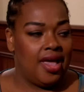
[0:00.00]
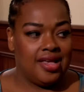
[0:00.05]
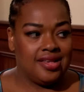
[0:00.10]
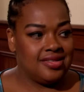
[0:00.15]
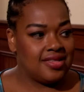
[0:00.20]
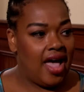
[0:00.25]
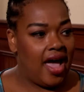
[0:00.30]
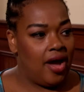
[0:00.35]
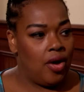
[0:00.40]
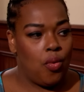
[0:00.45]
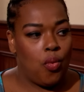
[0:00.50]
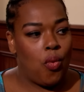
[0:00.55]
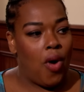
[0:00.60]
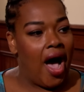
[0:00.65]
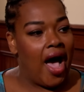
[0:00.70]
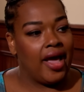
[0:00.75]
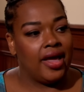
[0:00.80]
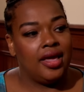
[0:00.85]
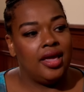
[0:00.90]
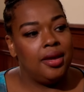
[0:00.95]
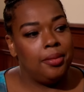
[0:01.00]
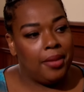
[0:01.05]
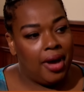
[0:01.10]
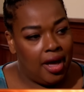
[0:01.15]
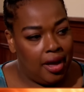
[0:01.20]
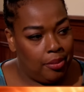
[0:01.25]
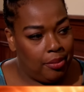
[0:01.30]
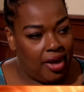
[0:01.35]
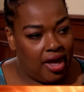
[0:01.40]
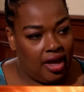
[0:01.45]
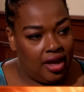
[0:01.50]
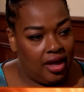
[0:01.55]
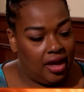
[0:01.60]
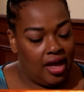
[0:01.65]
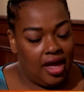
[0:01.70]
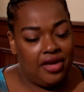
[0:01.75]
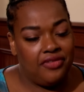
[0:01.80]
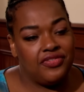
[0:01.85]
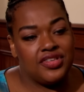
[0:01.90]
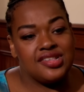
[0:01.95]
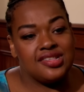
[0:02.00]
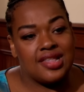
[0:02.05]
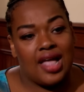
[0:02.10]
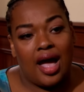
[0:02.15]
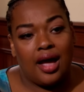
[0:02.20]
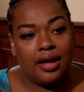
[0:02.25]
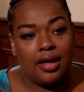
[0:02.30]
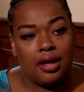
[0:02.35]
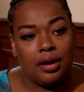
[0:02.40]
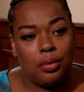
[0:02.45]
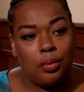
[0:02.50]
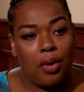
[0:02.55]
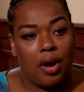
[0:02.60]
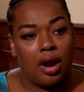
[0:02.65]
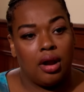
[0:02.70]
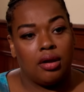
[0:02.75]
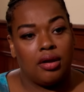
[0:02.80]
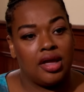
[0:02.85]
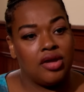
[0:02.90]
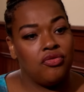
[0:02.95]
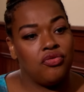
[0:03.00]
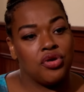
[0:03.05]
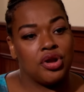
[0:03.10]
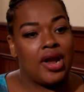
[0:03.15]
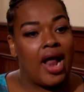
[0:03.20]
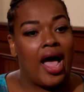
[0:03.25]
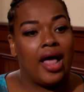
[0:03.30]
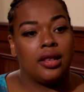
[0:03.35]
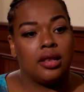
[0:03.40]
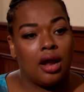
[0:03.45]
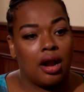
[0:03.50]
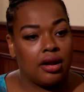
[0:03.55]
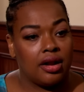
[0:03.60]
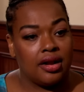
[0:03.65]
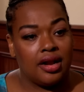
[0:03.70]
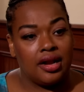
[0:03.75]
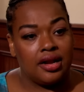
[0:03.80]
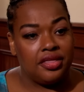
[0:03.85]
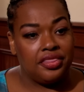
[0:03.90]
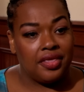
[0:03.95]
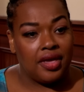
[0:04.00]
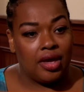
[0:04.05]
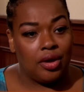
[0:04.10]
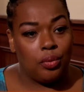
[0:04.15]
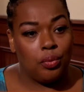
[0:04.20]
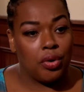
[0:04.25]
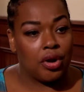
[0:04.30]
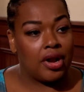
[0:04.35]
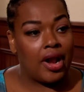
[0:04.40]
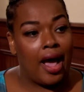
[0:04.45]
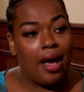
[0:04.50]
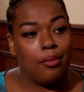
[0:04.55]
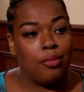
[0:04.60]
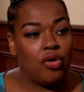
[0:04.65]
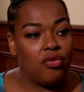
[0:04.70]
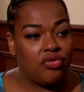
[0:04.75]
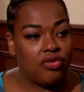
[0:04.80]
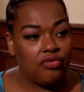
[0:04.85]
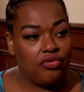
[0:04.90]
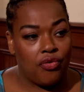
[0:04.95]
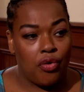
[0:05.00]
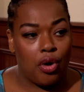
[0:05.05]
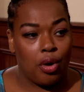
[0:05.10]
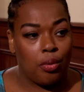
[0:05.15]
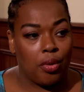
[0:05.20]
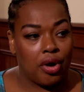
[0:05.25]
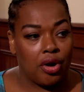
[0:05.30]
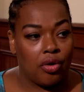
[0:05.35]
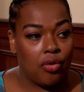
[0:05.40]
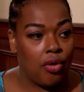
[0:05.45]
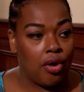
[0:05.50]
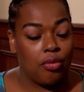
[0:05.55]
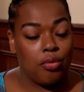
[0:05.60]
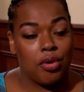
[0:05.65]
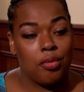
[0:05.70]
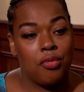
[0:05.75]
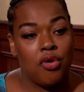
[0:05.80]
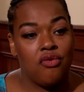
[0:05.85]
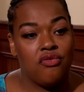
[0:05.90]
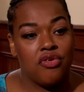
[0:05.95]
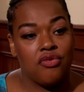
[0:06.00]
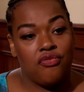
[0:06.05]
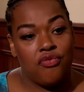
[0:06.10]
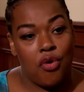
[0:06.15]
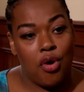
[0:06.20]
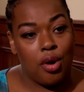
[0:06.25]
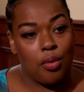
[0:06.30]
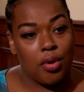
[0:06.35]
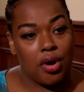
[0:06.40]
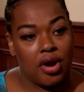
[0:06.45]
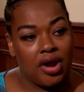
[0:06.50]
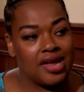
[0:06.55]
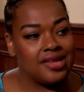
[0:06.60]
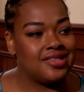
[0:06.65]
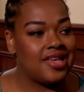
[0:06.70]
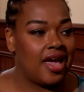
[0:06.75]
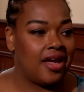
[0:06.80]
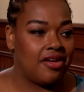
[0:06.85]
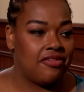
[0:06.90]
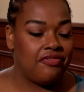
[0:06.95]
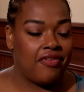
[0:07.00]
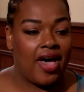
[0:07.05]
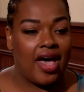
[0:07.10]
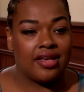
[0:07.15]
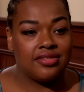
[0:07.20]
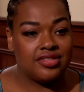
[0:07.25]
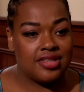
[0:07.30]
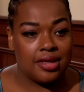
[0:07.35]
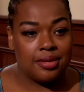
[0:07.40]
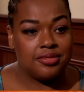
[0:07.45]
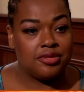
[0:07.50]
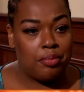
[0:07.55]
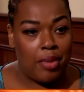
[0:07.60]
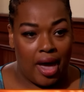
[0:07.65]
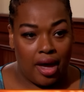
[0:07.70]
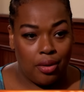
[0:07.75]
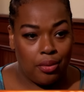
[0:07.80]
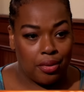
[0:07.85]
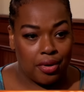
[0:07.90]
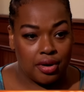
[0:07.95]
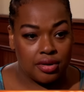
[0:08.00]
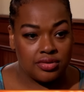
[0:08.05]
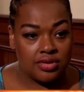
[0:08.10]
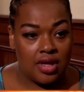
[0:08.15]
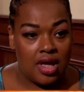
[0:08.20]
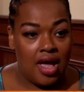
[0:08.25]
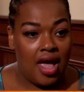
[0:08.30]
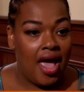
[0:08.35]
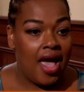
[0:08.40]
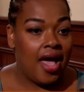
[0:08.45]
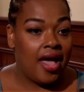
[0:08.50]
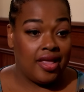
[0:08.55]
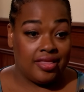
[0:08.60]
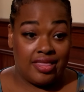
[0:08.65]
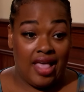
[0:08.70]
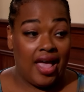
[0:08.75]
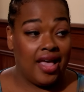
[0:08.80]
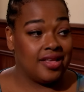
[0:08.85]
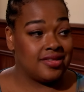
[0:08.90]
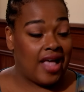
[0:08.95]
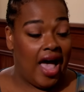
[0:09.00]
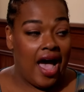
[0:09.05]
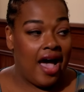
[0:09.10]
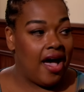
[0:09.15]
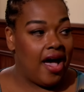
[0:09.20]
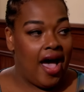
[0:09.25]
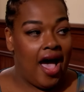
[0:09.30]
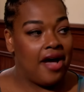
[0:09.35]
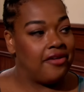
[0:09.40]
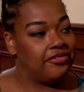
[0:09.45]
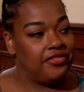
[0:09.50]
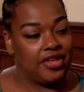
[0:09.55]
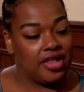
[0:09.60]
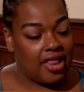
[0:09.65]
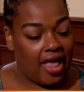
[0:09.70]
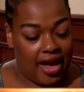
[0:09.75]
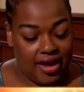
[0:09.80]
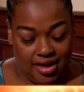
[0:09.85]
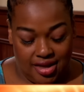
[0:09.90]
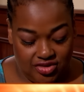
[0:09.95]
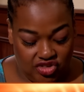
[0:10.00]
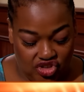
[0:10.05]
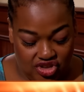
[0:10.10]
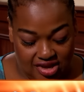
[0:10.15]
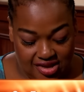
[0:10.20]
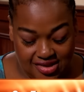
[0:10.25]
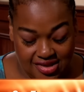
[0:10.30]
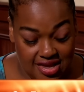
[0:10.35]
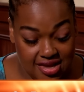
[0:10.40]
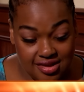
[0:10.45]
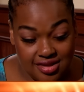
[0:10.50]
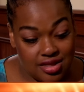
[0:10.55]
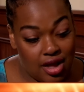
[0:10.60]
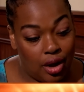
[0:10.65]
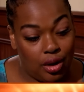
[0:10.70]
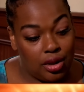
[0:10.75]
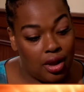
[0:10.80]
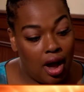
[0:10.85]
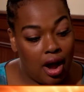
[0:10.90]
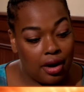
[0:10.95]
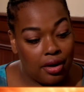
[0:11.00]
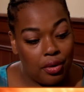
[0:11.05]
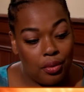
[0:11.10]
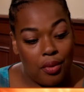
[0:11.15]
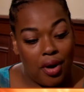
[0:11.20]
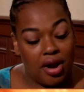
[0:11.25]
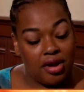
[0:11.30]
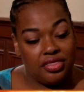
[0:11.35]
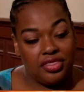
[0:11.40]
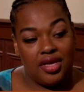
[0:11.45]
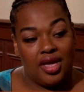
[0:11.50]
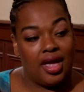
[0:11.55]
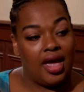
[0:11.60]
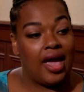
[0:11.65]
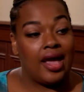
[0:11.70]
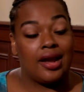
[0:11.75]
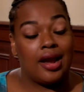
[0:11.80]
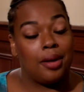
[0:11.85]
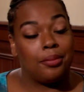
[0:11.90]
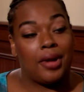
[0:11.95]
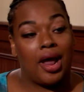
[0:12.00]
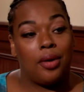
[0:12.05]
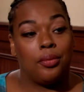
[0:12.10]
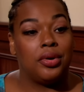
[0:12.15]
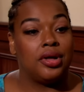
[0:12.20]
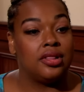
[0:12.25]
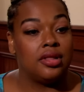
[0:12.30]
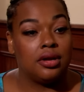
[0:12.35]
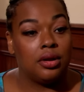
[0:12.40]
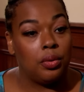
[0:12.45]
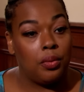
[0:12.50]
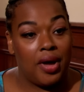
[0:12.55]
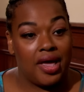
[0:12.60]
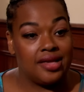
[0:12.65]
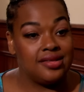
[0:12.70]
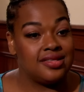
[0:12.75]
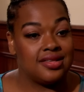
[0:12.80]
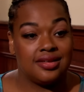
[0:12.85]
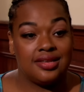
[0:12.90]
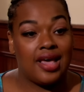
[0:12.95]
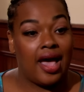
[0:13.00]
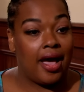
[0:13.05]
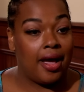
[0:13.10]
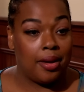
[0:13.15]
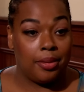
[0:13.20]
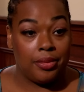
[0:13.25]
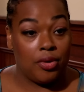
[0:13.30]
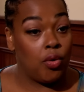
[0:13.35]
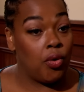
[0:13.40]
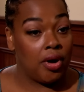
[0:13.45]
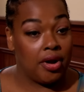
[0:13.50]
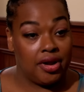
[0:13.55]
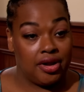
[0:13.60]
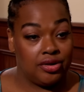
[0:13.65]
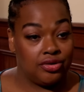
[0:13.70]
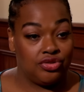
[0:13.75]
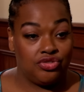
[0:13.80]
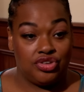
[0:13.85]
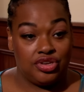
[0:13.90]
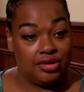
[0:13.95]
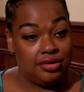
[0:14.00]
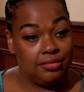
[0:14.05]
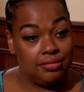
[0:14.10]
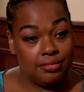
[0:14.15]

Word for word: It's like, why keep coming if it's not gonna work? If we're not learning anything, we're not moving forward, or we're moving forward and taking 5 steps backwards. That, I feel like, is just, it's no longer worth it, and I'm not willing to waste the time or energy.